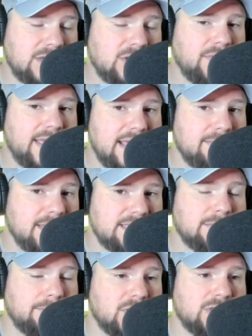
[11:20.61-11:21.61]
I know that he
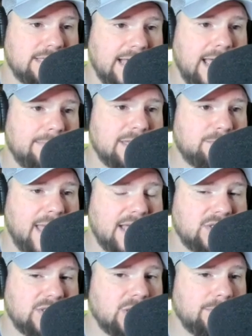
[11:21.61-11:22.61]
missed a bunch of time this
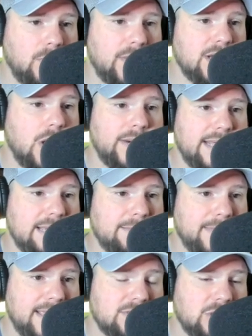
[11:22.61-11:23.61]
past year, but we know what he
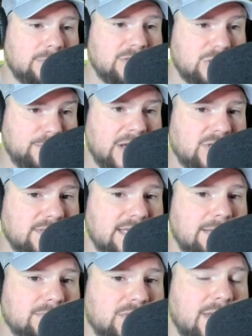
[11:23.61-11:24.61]
can be in terms of special
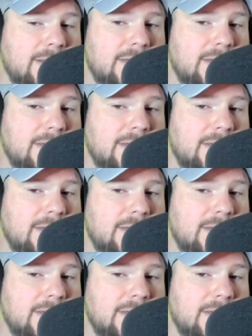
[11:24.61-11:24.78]
teams,